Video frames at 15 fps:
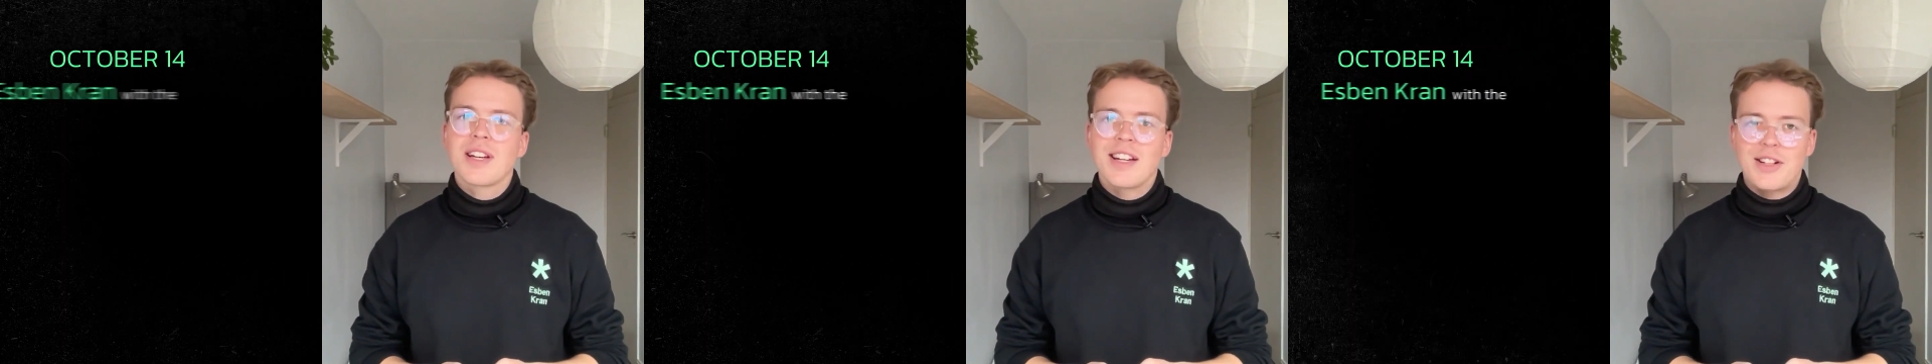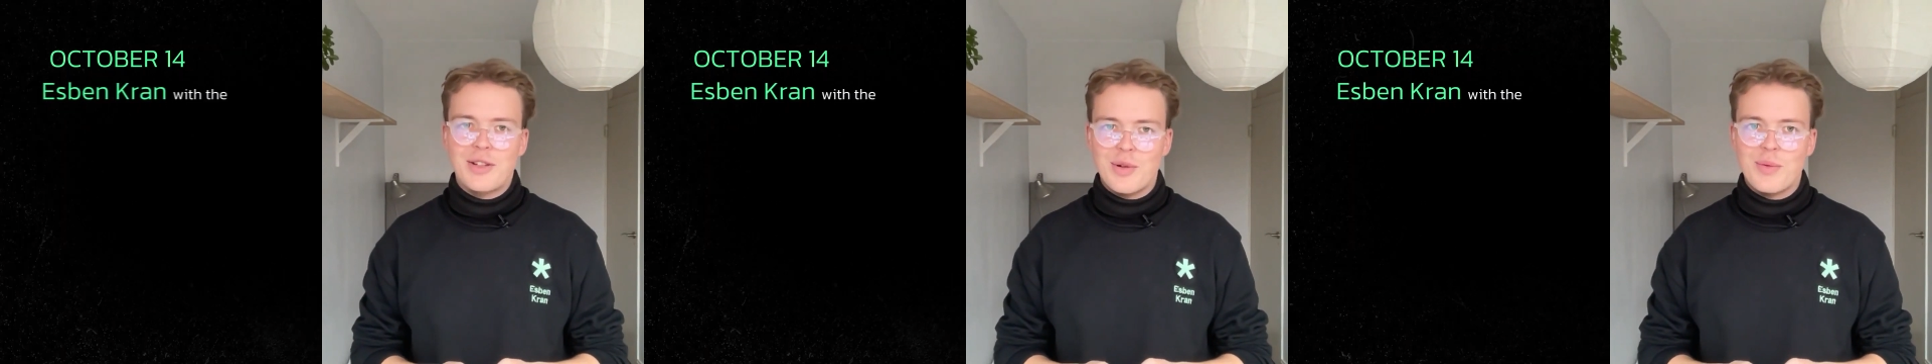
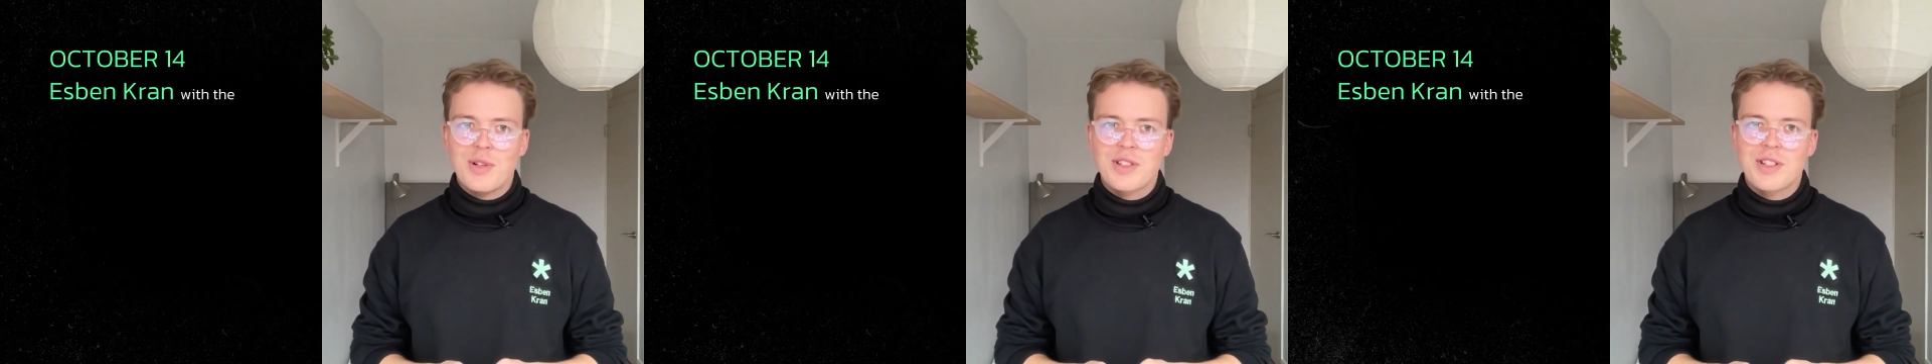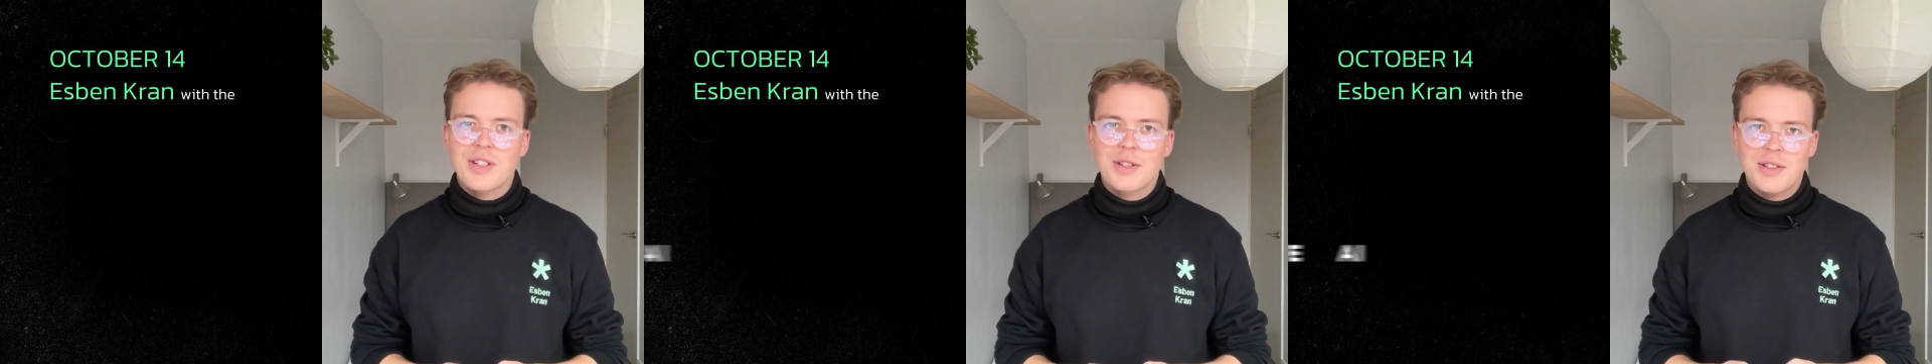and you're
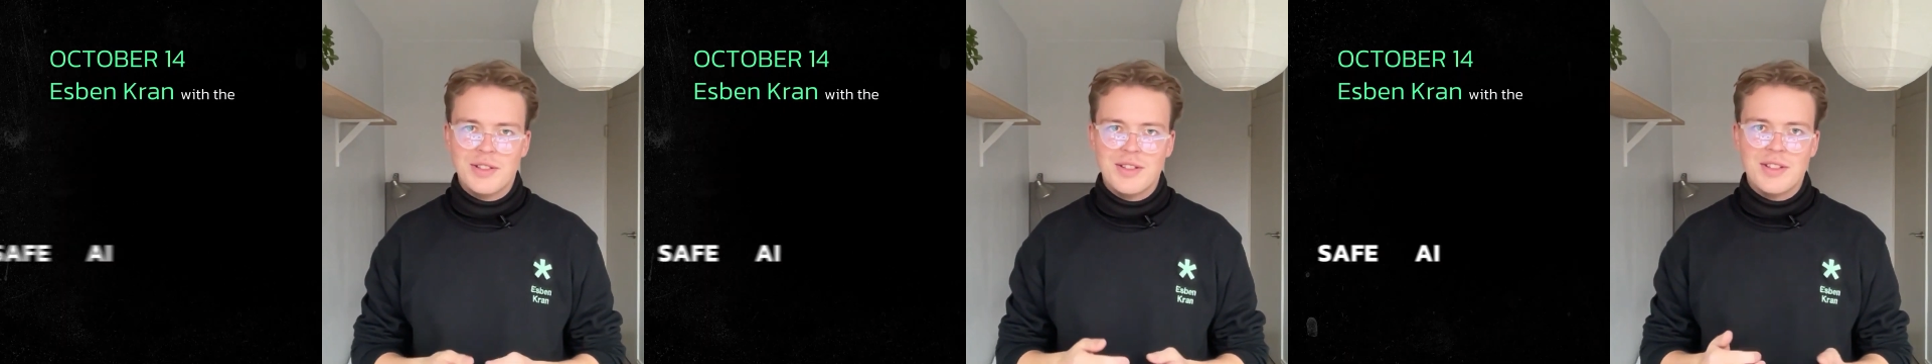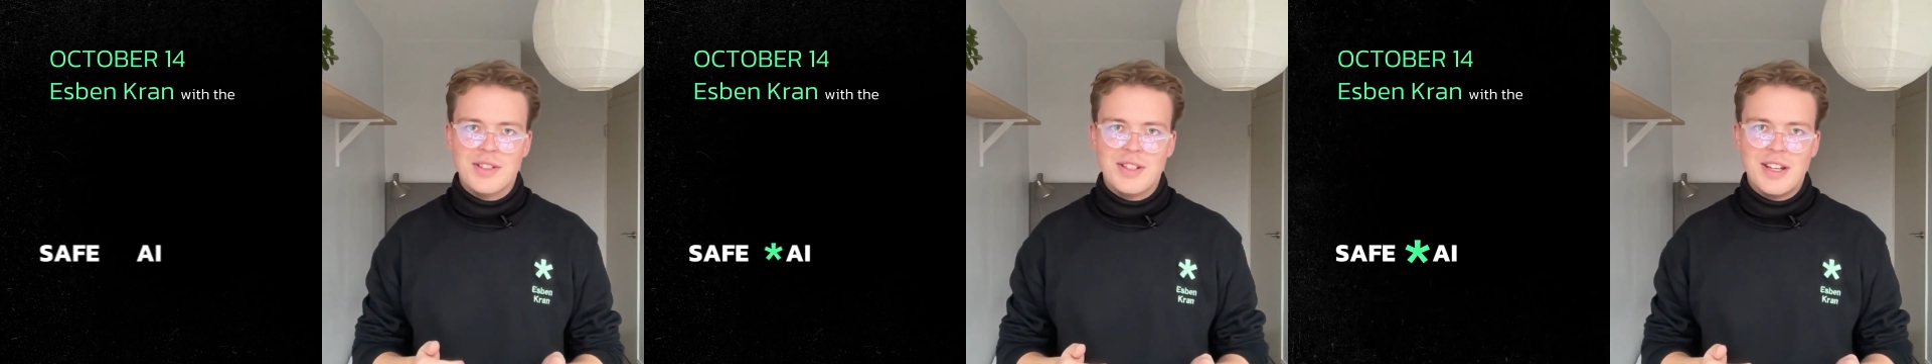watching
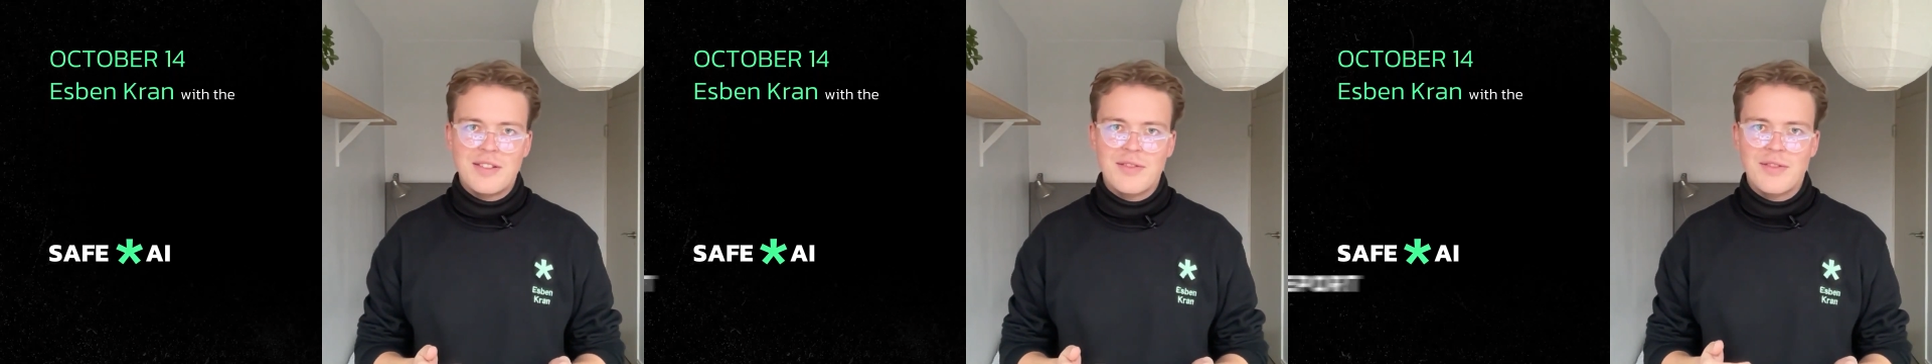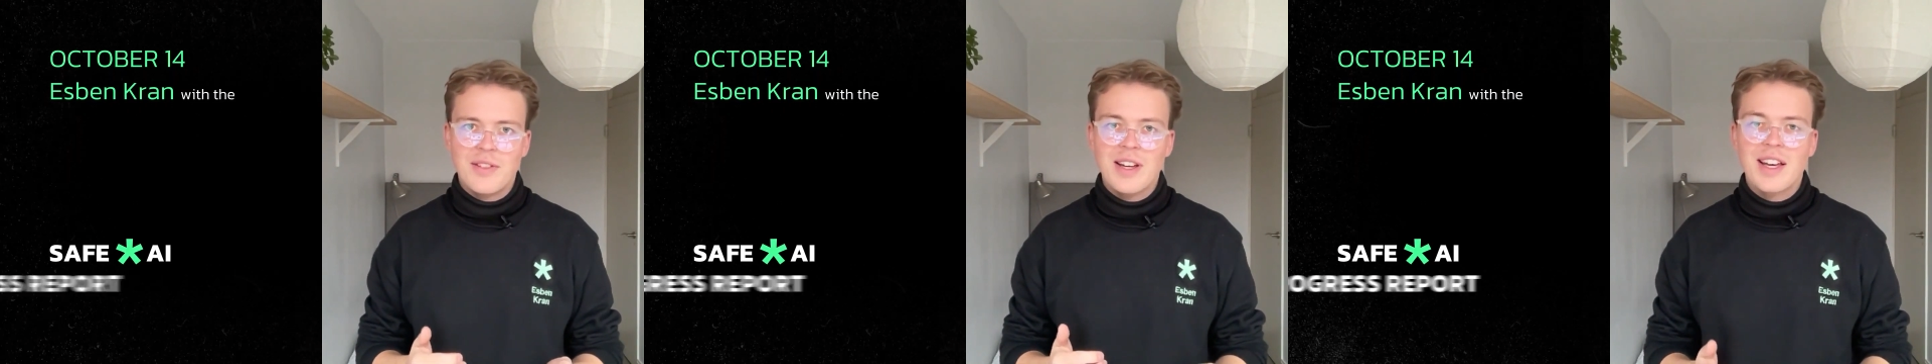the
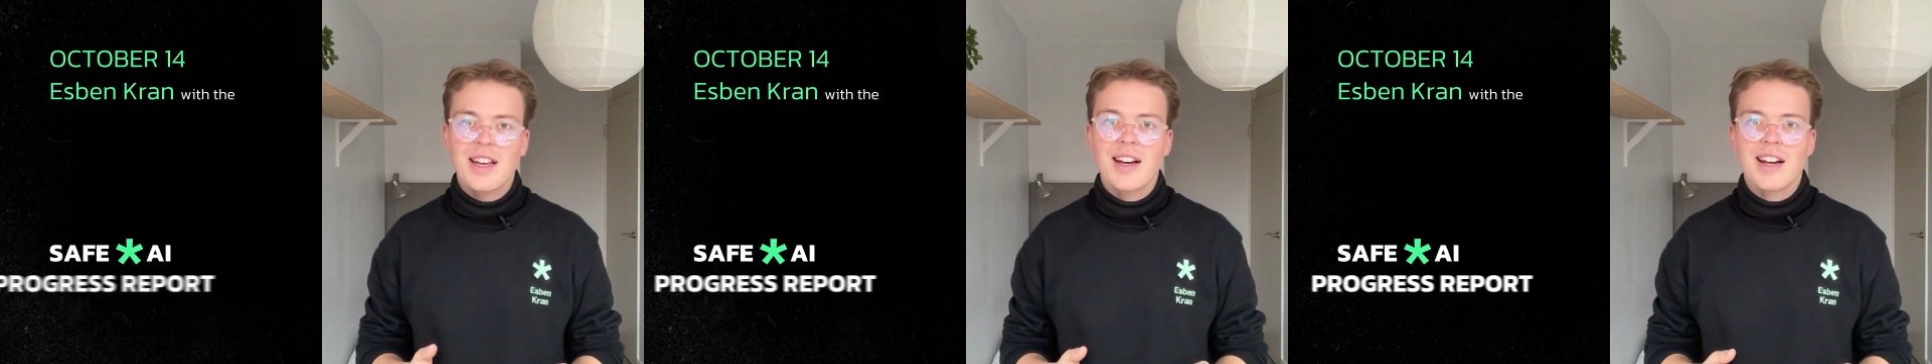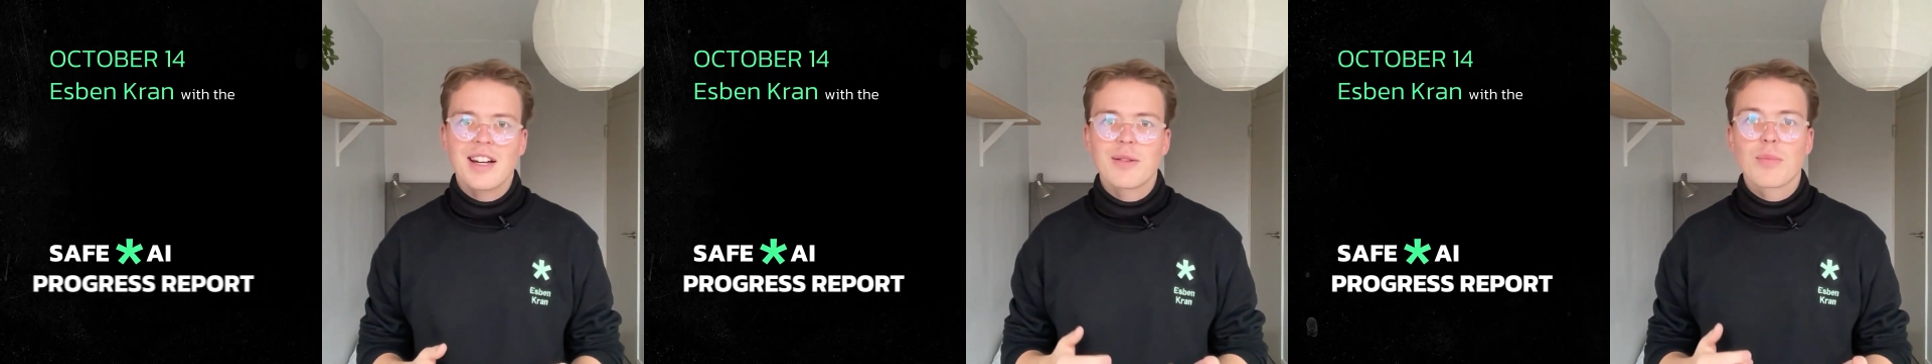Safe
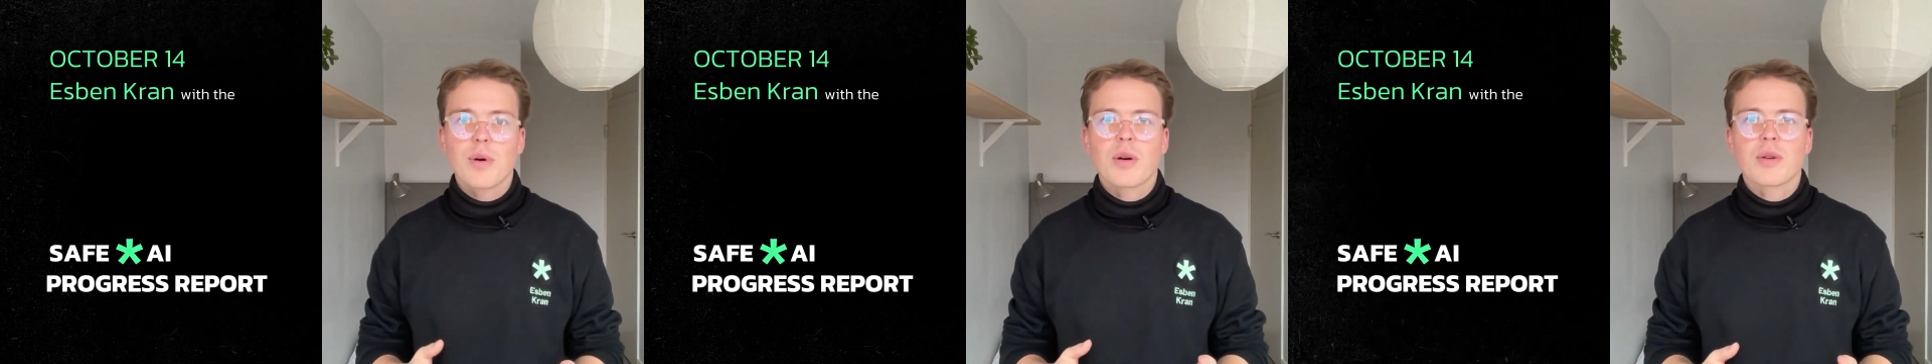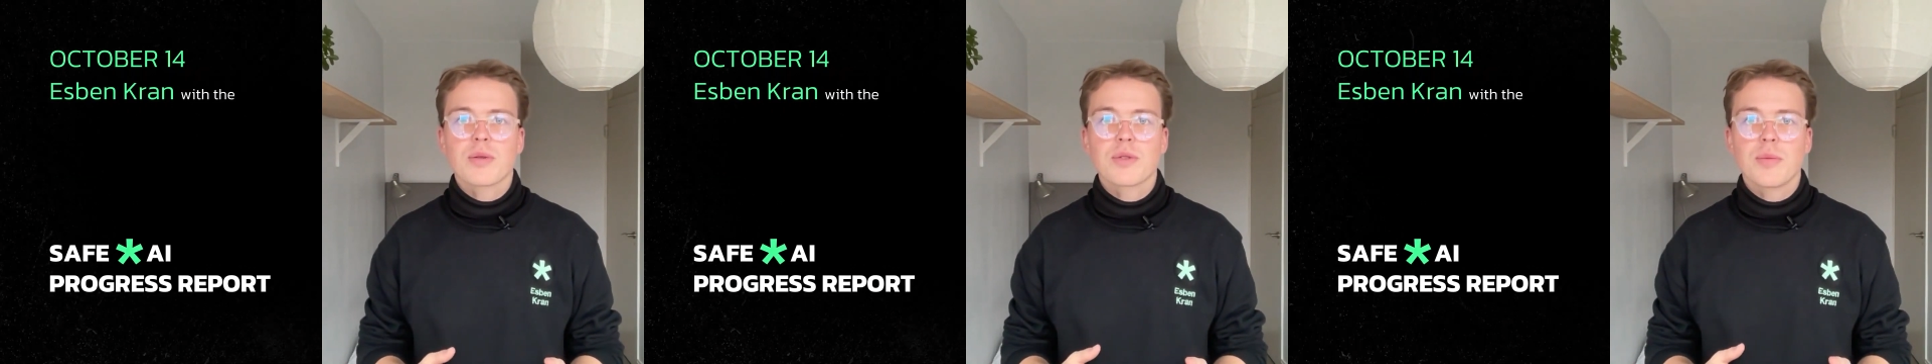AI
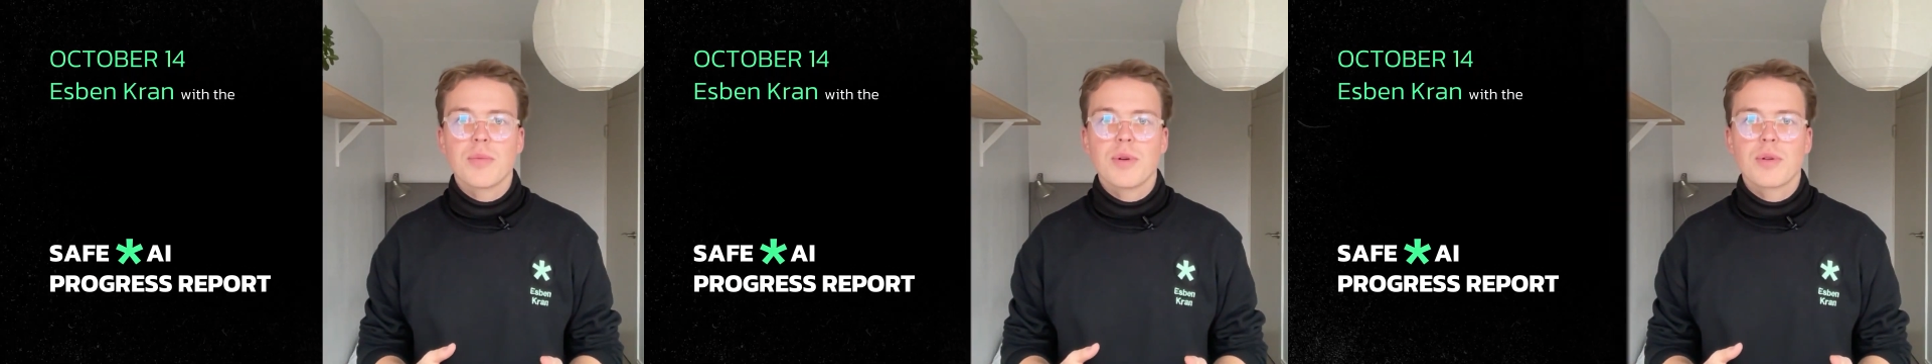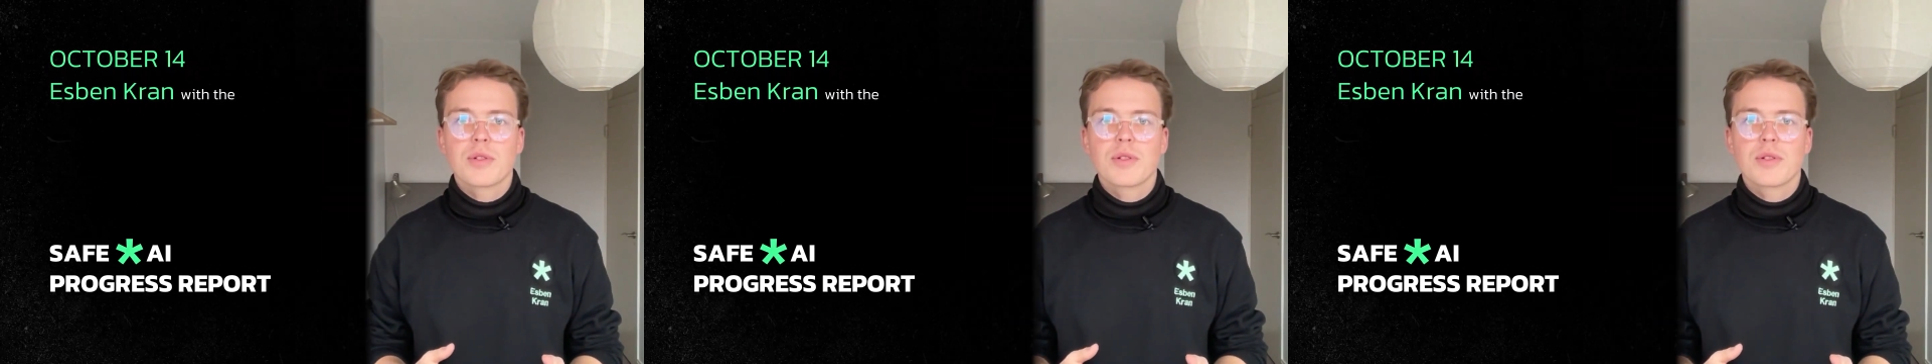Progress Report.